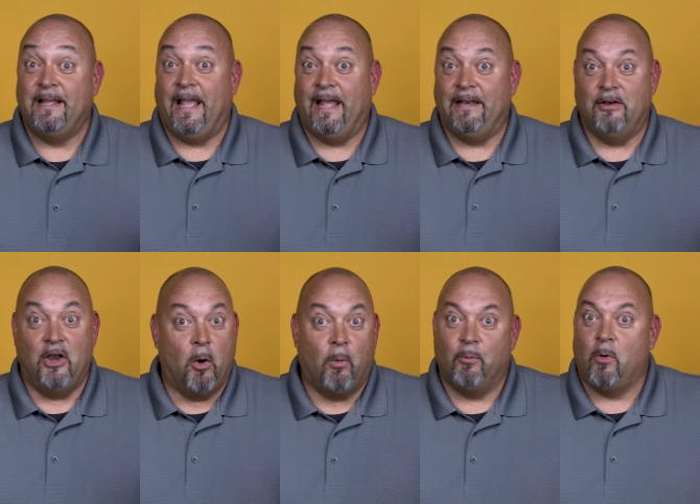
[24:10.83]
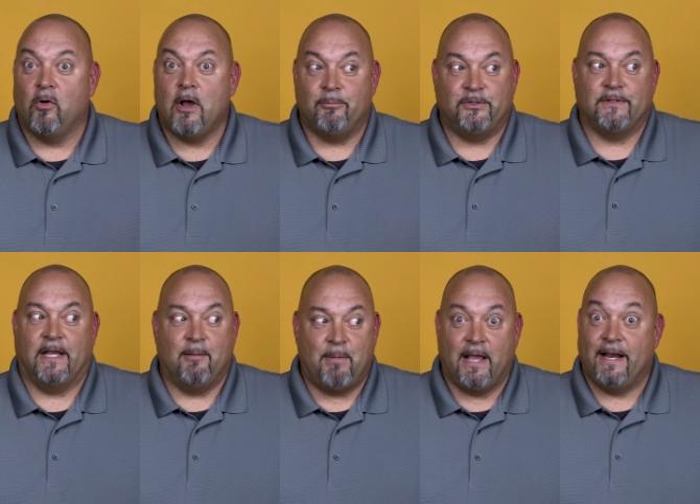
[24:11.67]
and no one woke up. She's
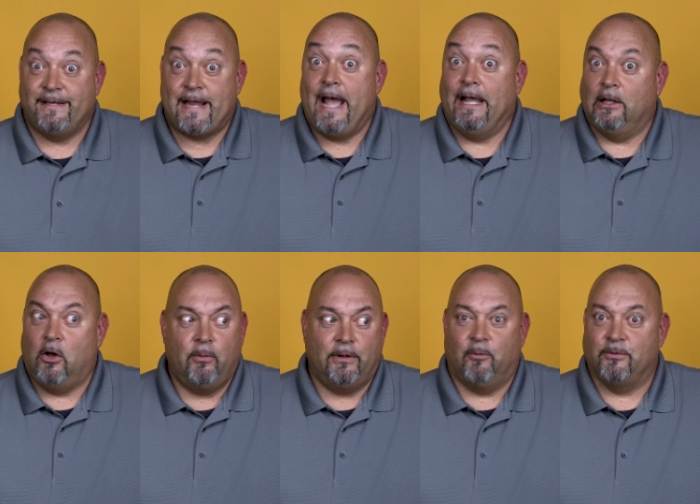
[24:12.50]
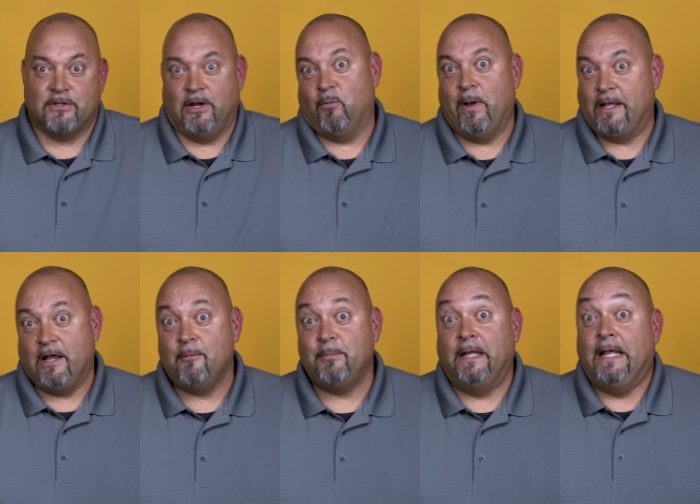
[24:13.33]
like, Am I going to die alone? No one's going to wake
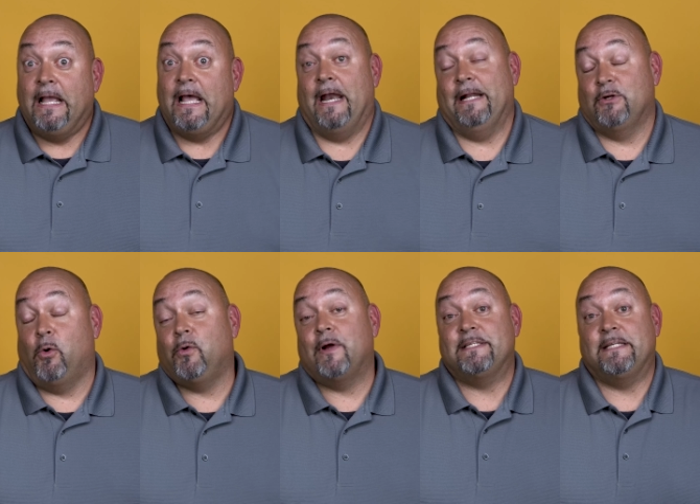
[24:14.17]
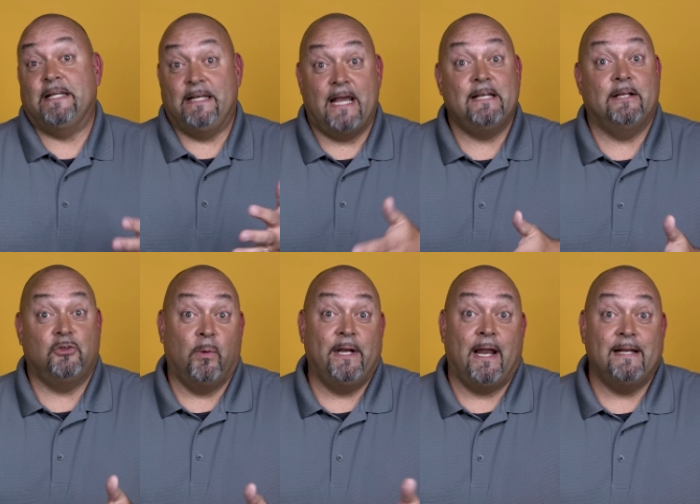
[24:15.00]
up. And I told her, I said, In, in
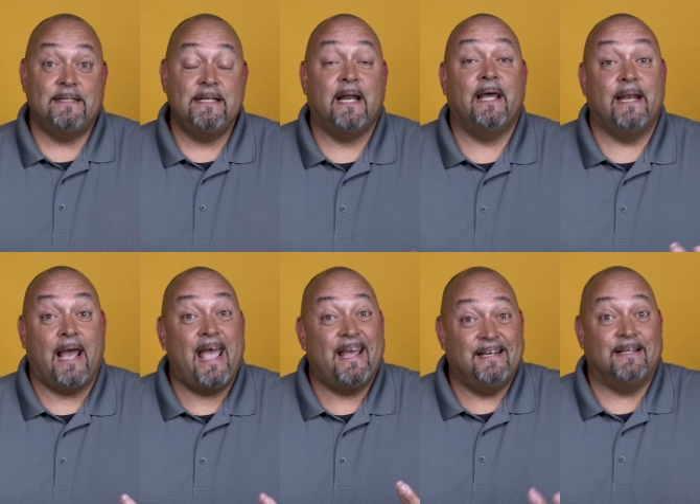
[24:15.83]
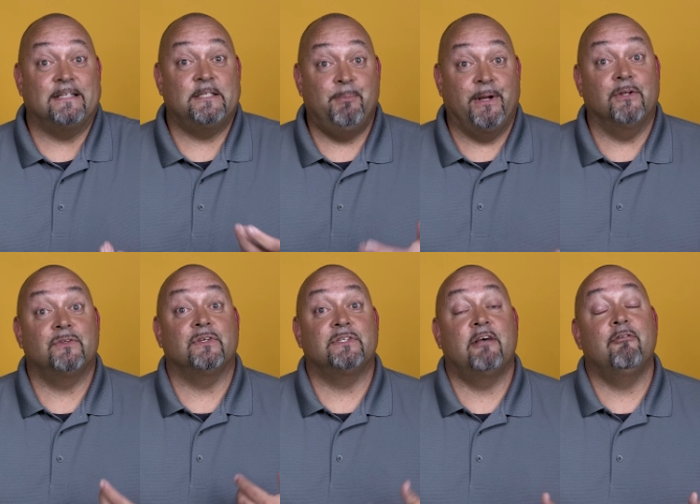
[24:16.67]
2019, I had experienced
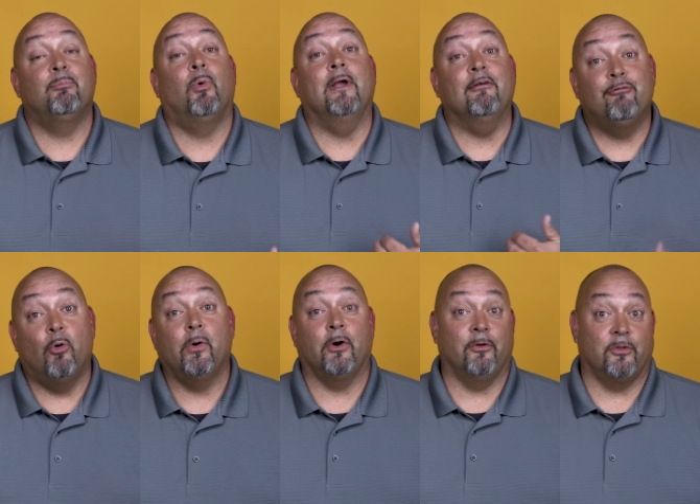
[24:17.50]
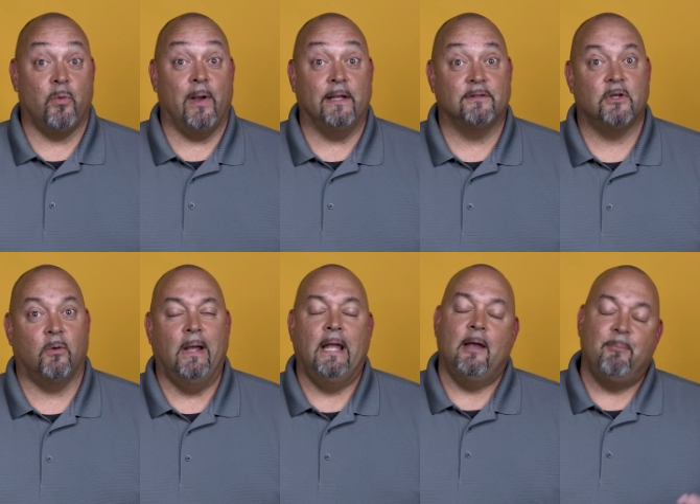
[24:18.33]
a 7.4 earthquake.
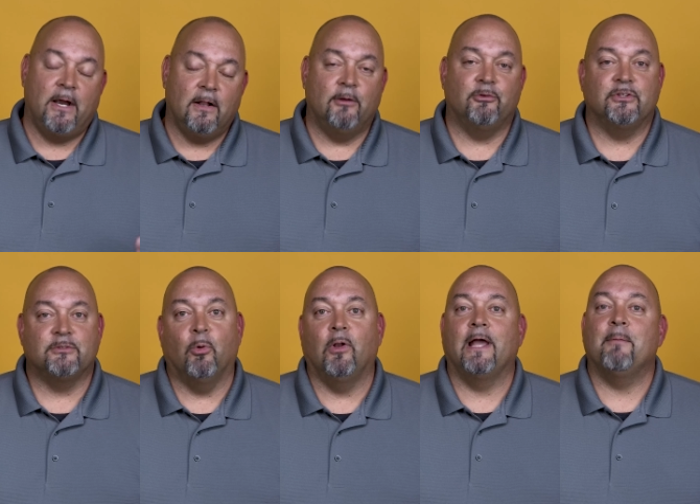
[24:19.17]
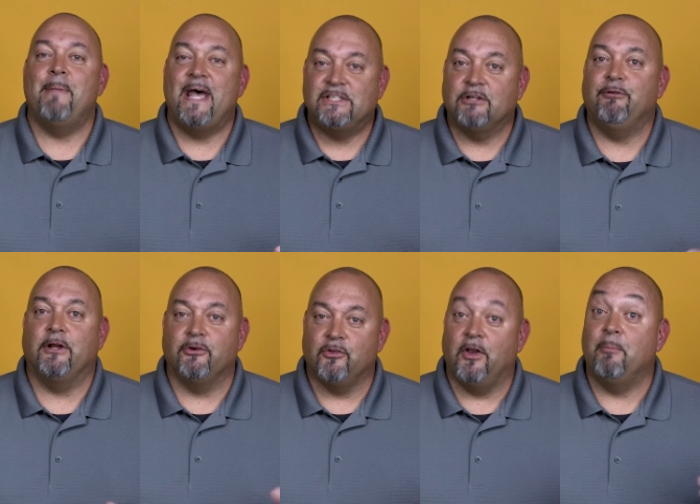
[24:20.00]
So apparently, it was just more like magic
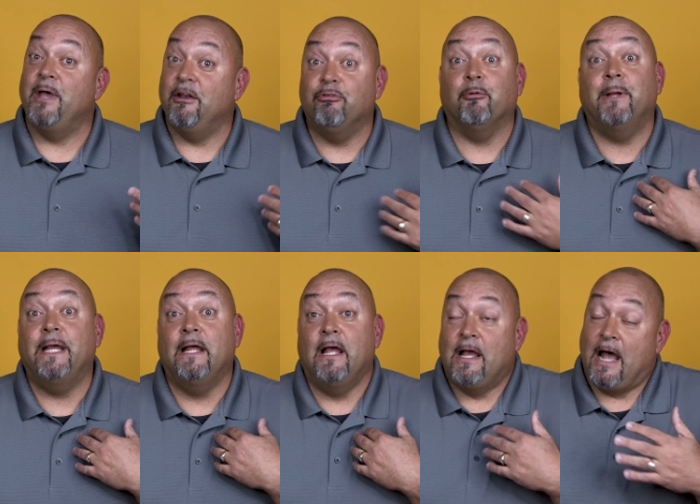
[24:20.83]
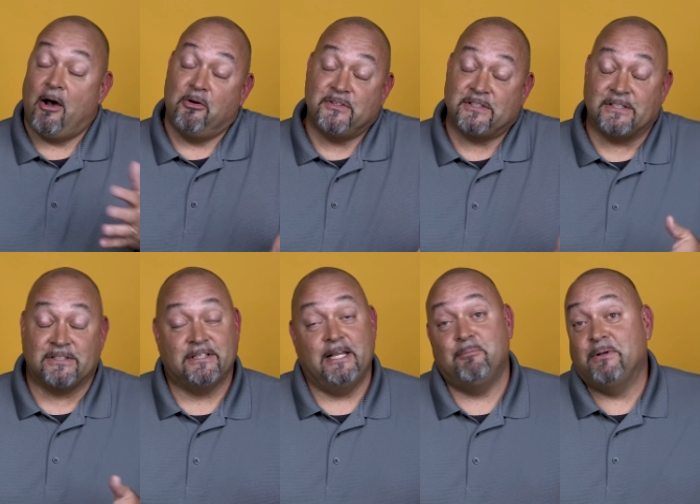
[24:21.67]
fingers on the bed for me. I was just
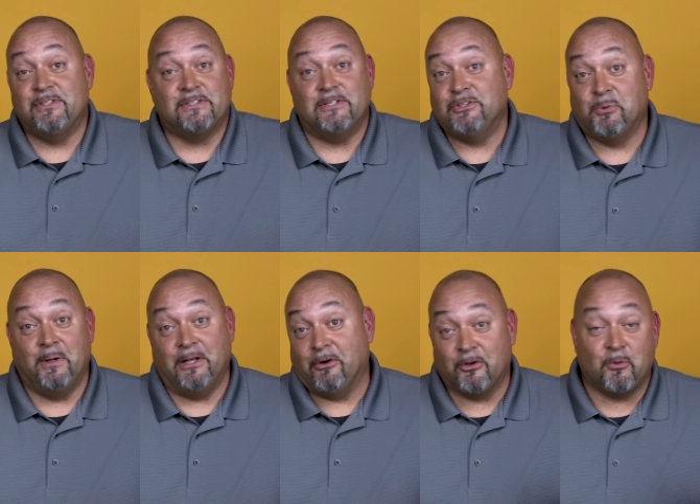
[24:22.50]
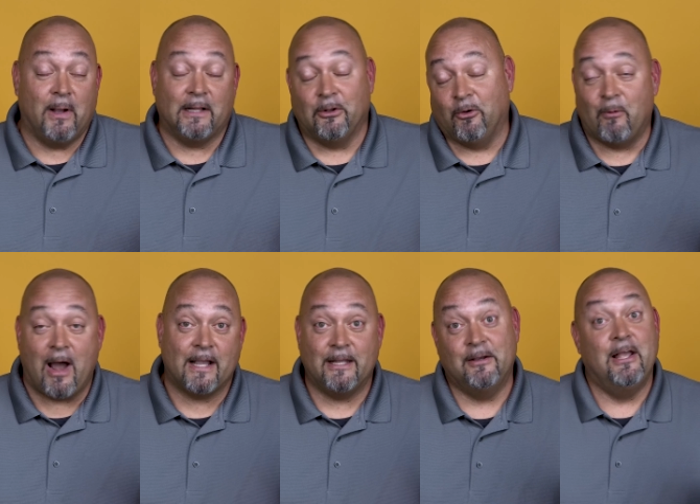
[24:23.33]
asleep and just enjoying the earthquake, a little
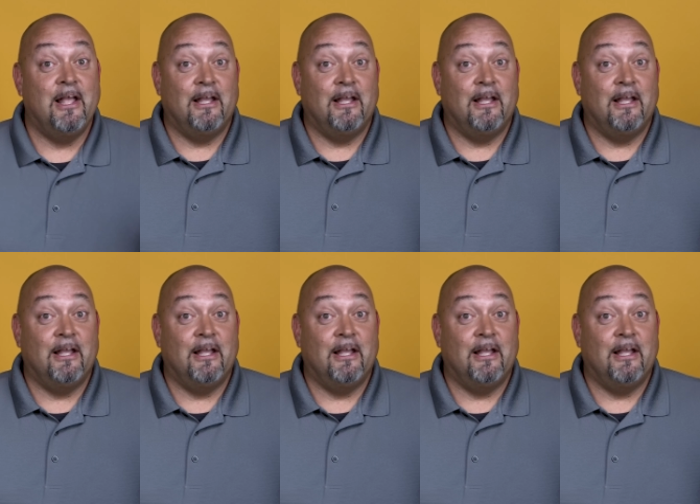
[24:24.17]
rocking